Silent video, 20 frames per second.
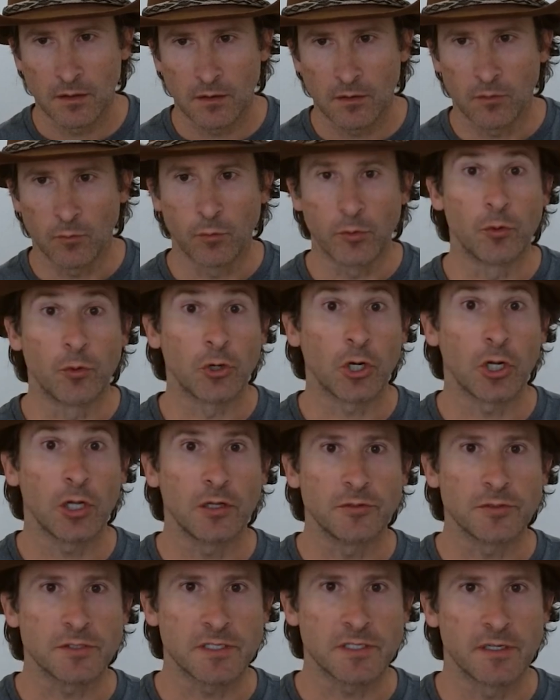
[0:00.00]
We were
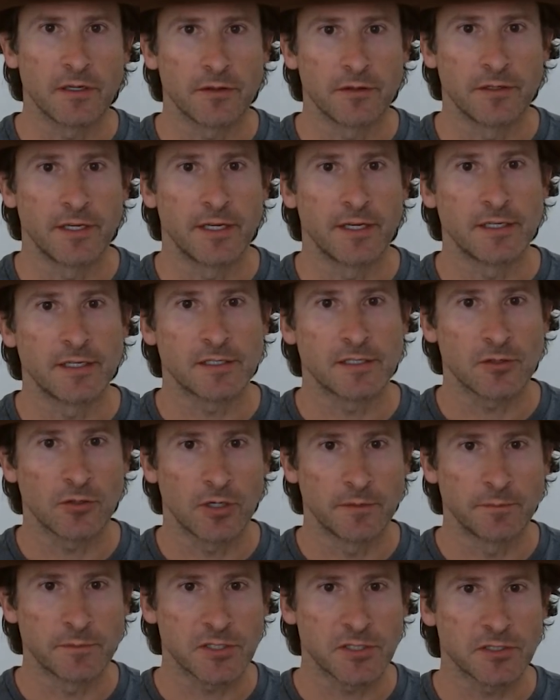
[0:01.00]
close the other day, so
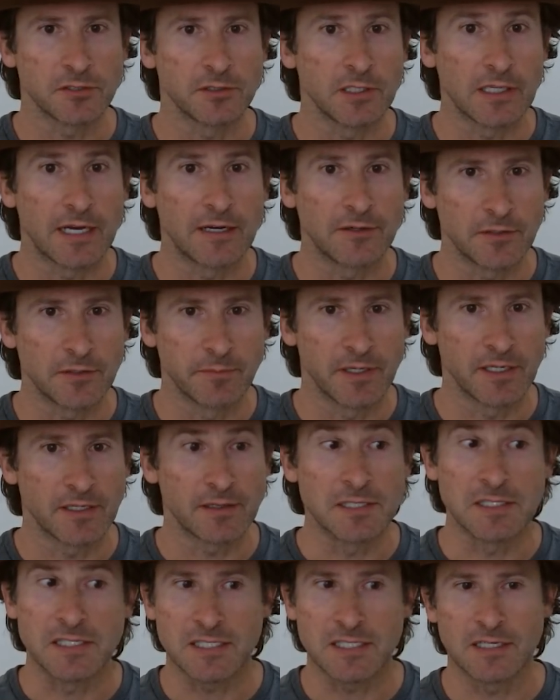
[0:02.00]
I'm still allowed to make
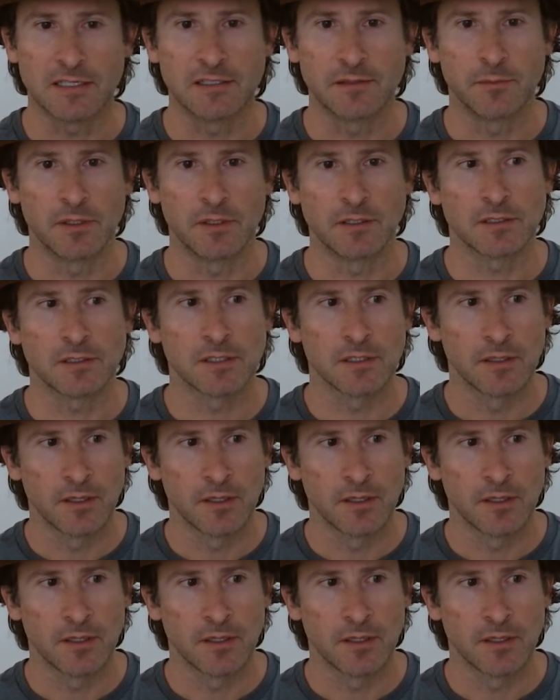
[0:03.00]
this statement.